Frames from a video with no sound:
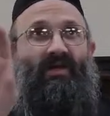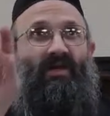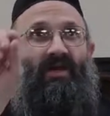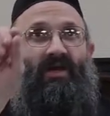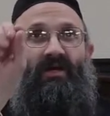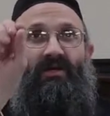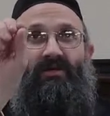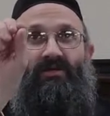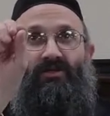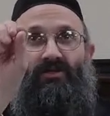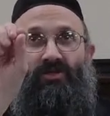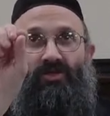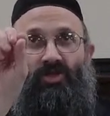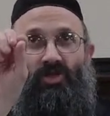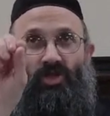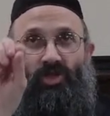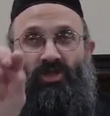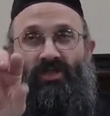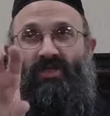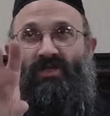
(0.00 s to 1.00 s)
and
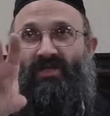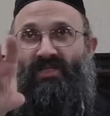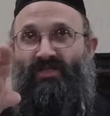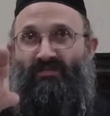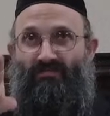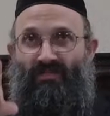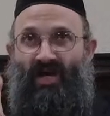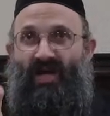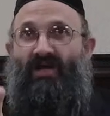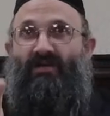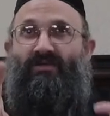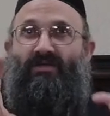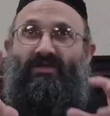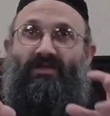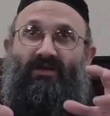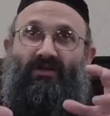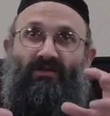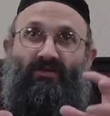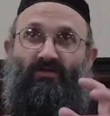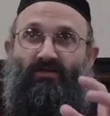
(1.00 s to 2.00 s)
she is machnis
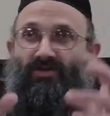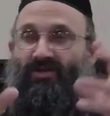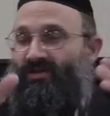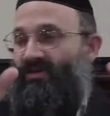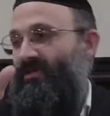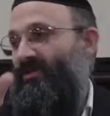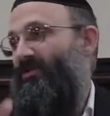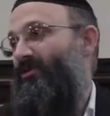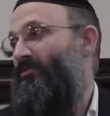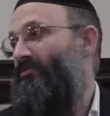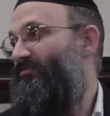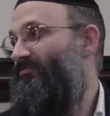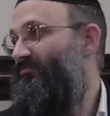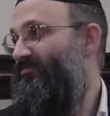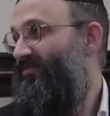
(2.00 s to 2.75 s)
the kedushin to the home.